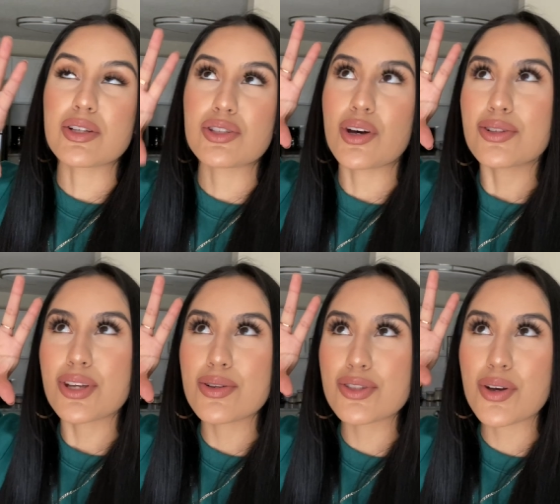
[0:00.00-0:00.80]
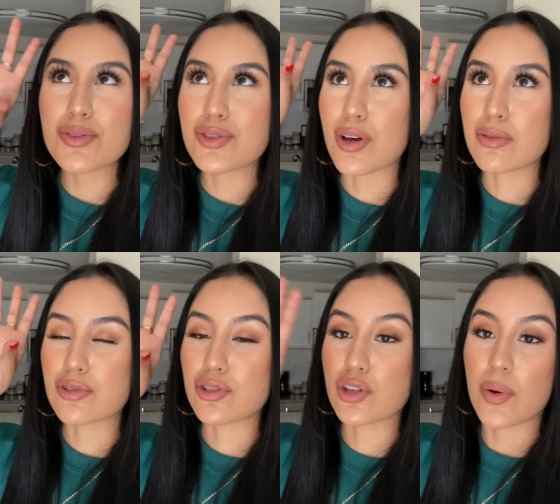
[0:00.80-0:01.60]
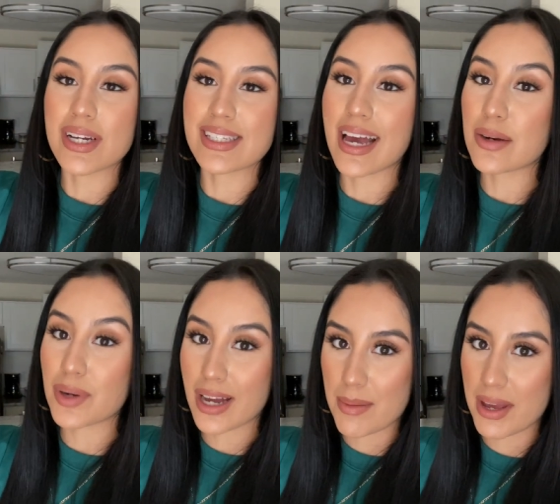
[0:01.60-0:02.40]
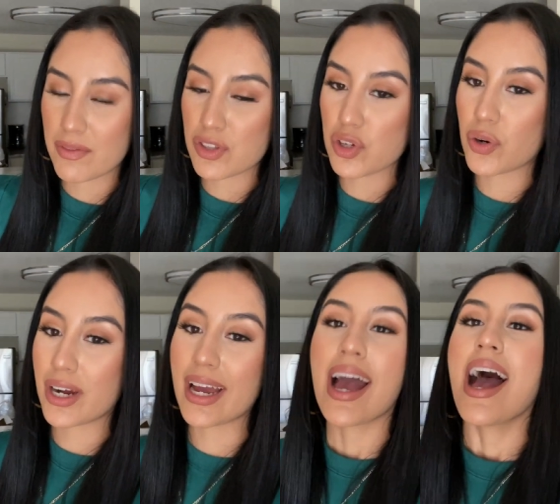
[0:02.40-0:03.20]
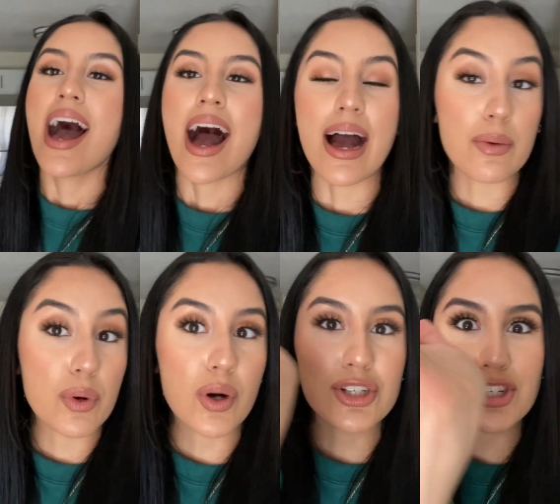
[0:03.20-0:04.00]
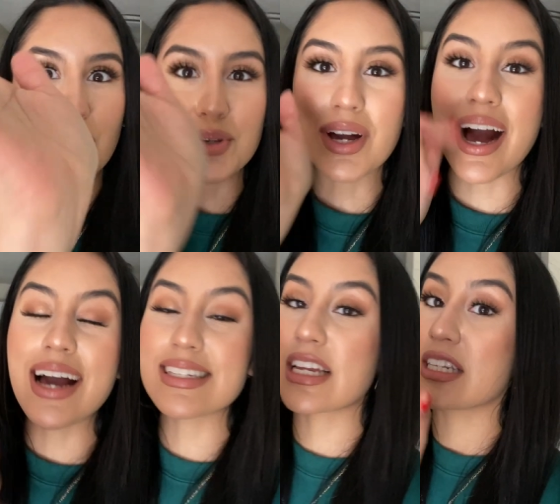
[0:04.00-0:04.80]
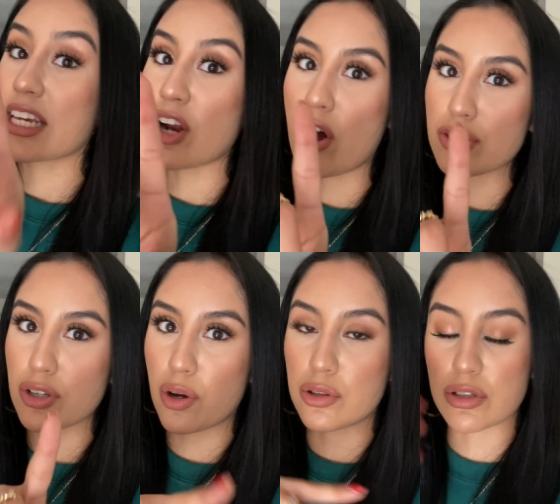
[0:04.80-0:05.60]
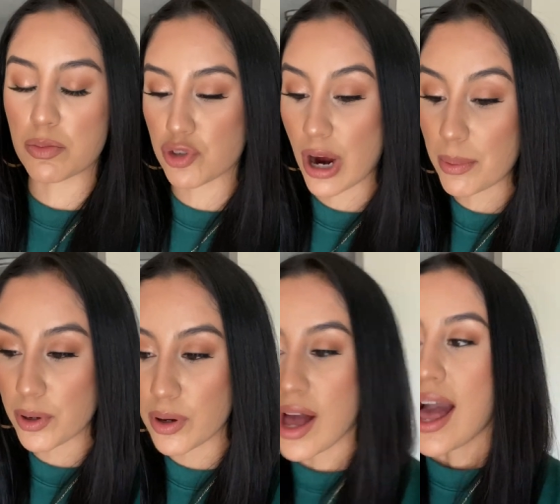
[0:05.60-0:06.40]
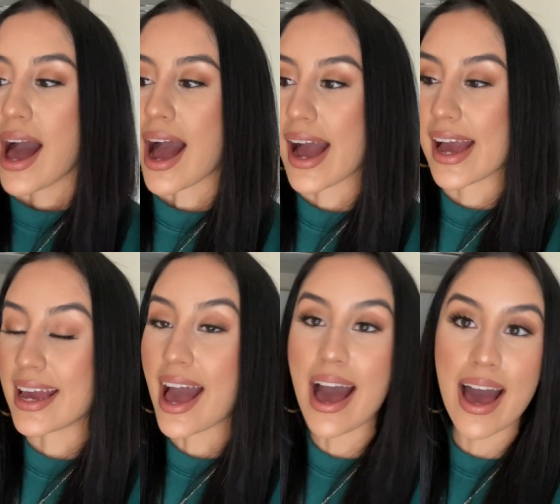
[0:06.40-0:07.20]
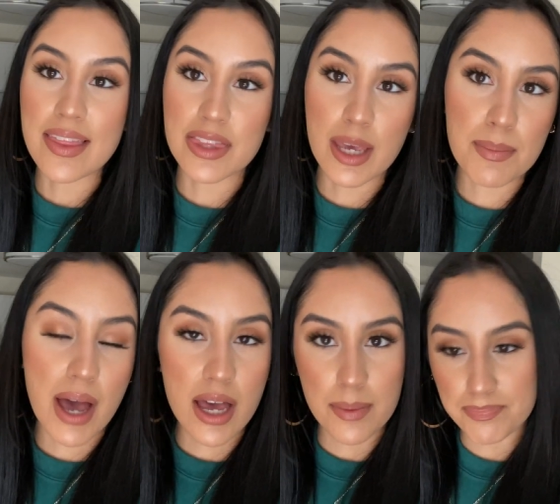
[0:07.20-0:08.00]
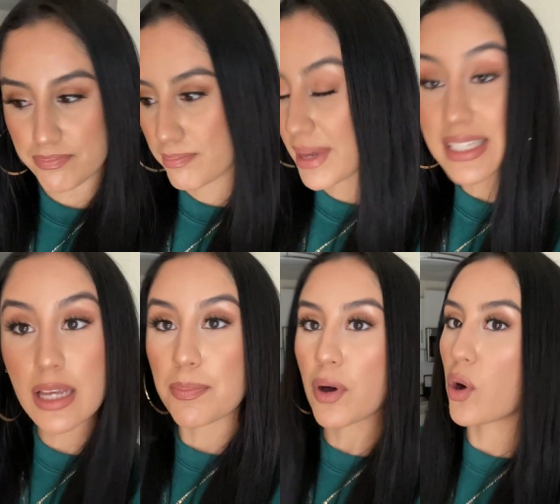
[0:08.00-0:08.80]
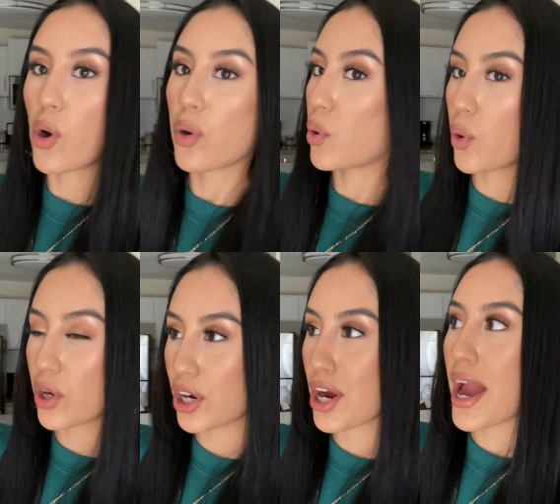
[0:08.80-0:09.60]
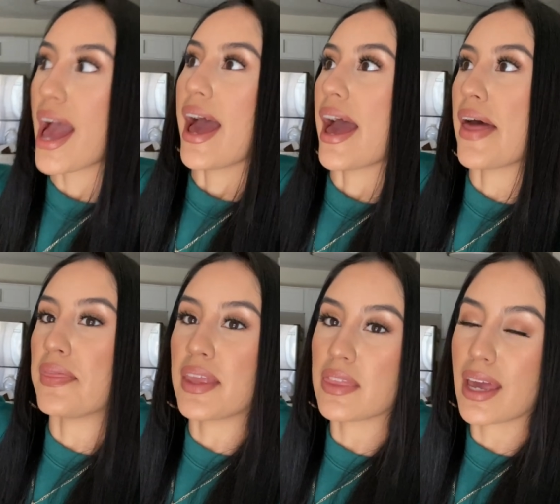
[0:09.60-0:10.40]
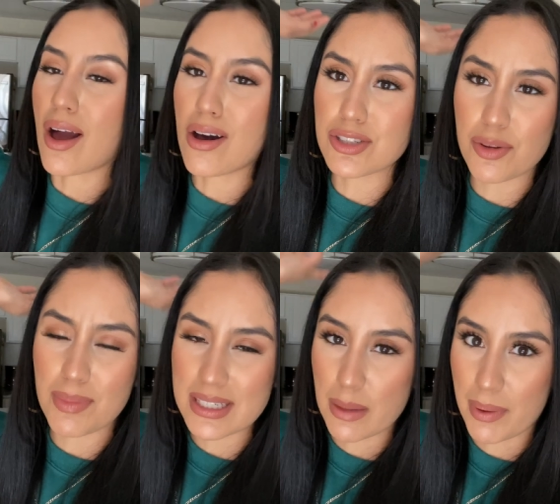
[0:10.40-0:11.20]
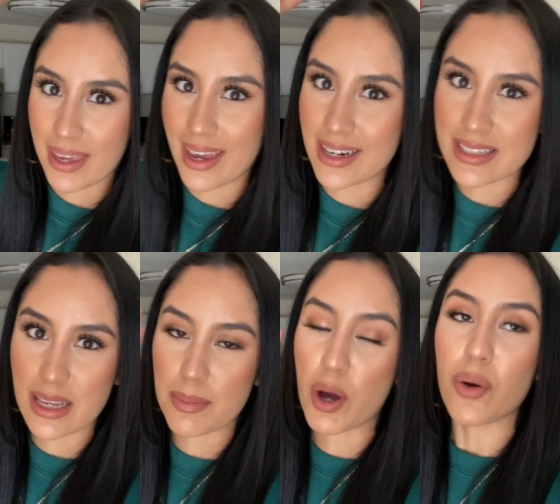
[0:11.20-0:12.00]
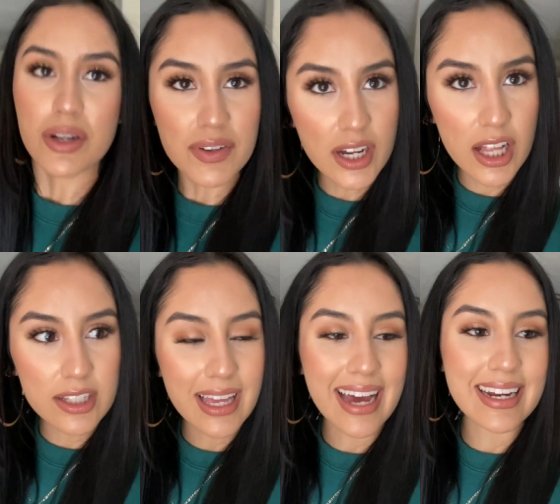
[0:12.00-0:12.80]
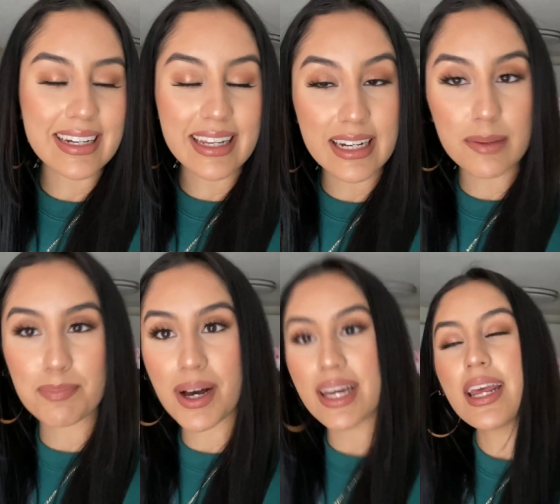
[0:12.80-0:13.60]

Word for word: so, so, so, so, so excited when I got my inventory. I will show you guys, I did also go through some trouble. I had them mess up a whole order and then they also messed up again and sent me a whole different color that I didn't need it but